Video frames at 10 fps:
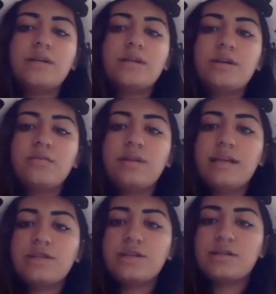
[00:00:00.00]

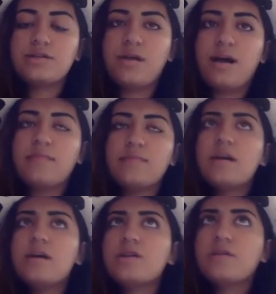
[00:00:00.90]
Donation drives.
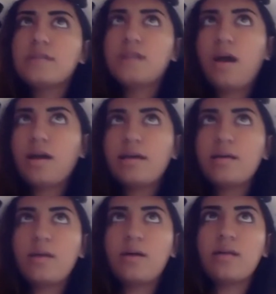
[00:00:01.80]
So if you're talking
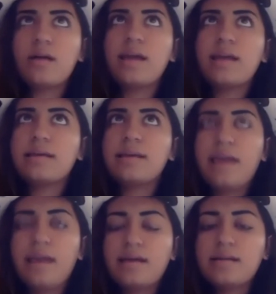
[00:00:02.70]
about like
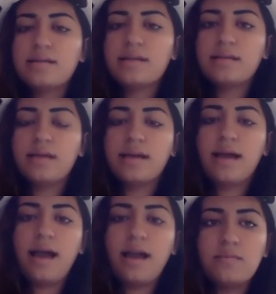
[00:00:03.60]
cans and like
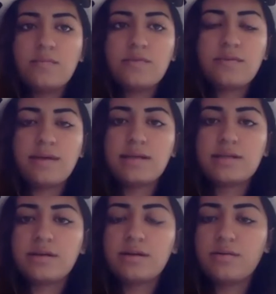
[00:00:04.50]
items for like
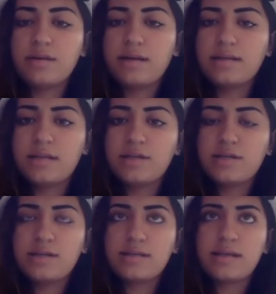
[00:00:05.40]
certain
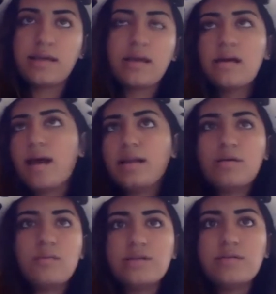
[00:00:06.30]
organizations, like I know
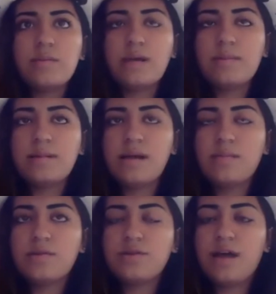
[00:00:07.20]
we do a baby diaper
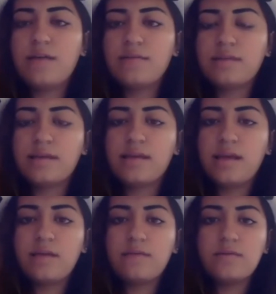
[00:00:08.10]
drive and like
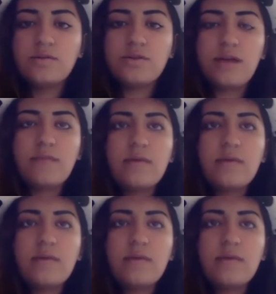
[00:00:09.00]
canned food drive.